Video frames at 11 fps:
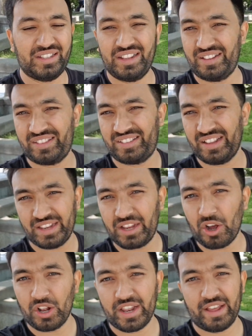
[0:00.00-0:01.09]
this city
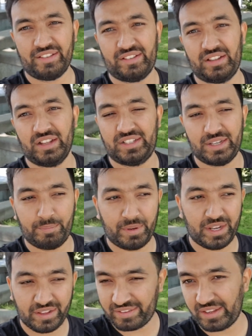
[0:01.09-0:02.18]
called as the
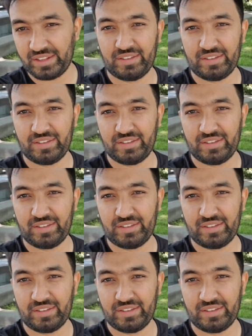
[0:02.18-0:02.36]
Tbilisi